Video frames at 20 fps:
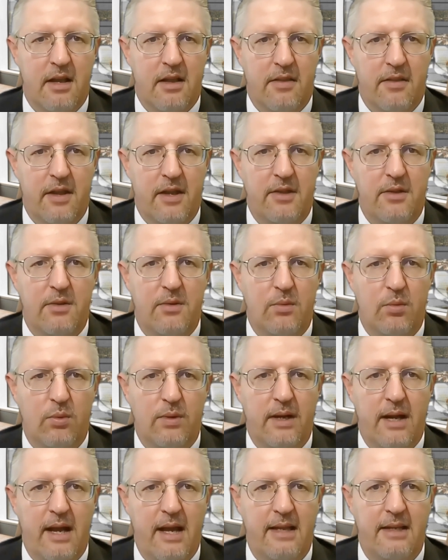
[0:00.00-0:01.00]
that you
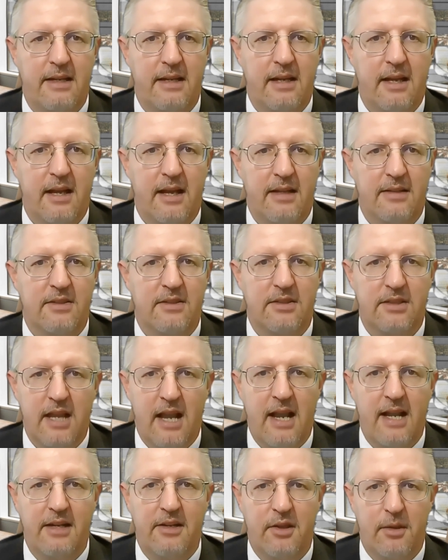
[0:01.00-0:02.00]
read and
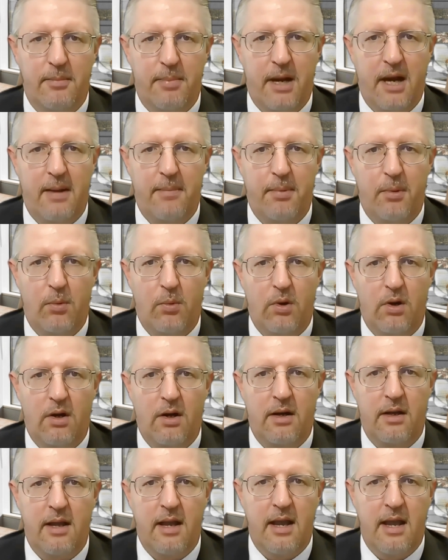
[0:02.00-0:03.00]
signed the
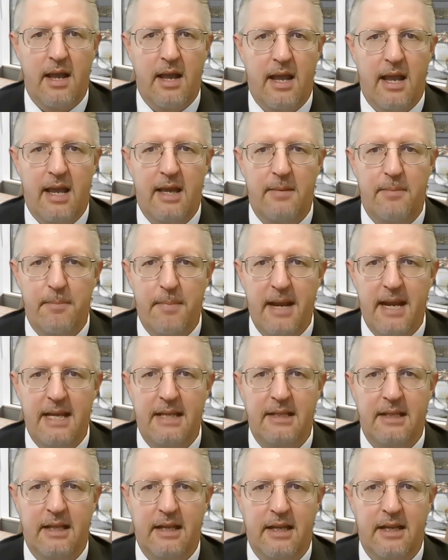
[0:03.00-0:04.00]
paperwork, and
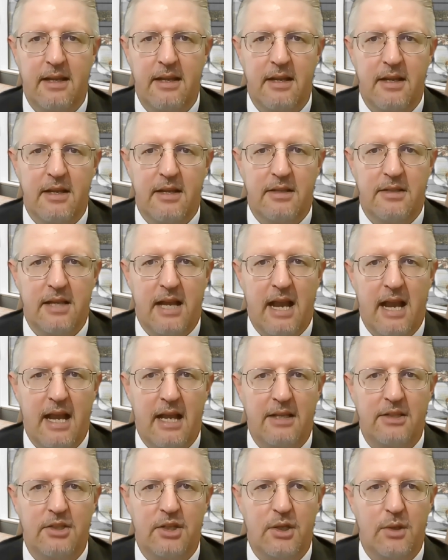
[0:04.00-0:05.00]
mainly to
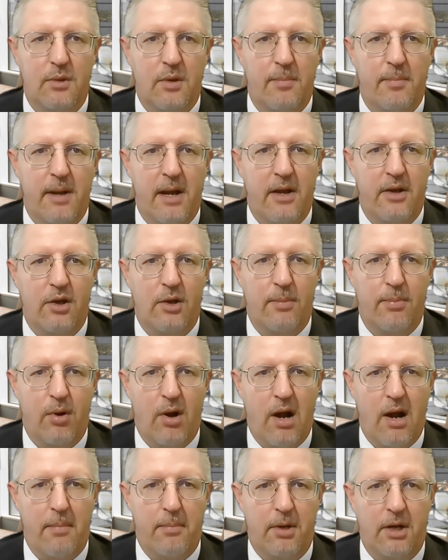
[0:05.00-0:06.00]
ask you about your
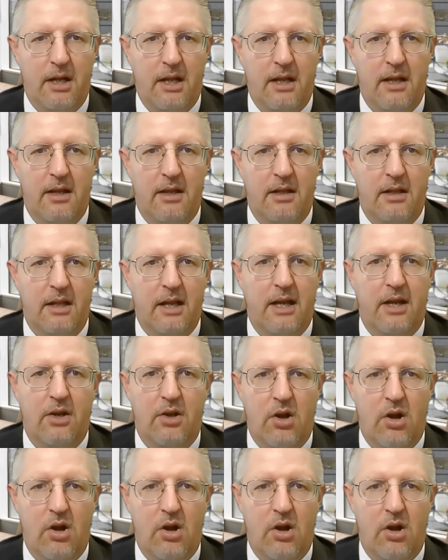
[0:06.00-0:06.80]
property, like